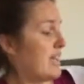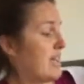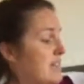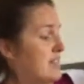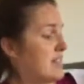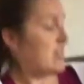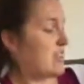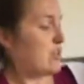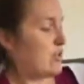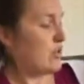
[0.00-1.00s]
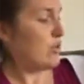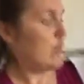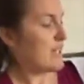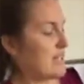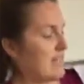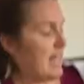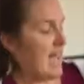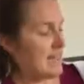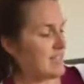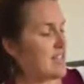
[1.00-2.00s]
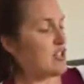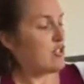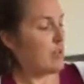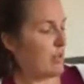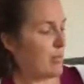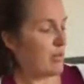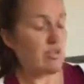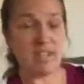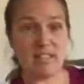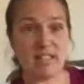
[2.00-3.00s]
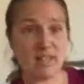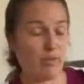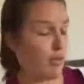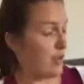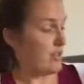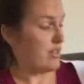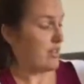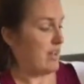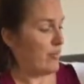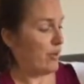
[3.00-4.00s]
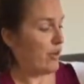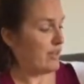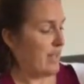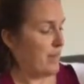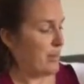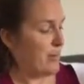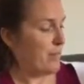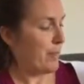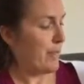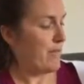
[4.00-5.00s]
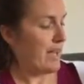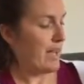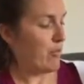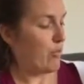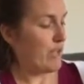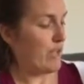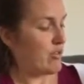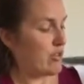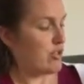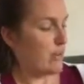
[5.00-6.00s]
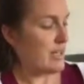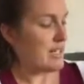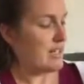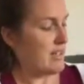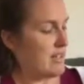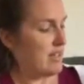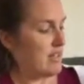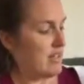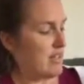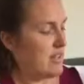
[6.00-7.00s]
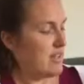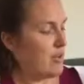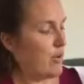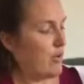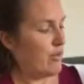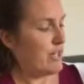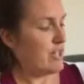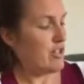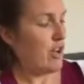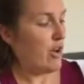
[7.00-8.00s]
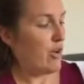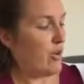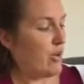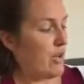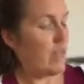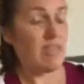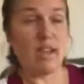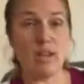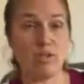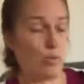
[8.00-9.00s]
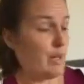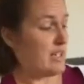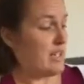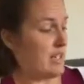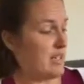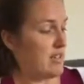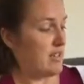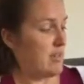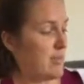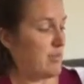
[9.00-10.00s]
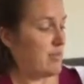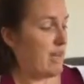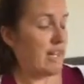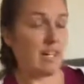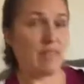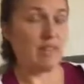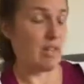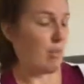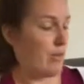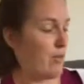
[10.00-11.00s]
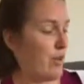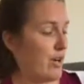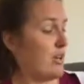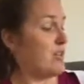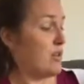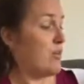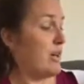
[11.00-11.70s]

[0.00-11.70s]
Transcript: is that you look at the last 2 numbers and see if 4 goes into them. For example, if I have 120, you already know that 20 can be divided evenly by 4, so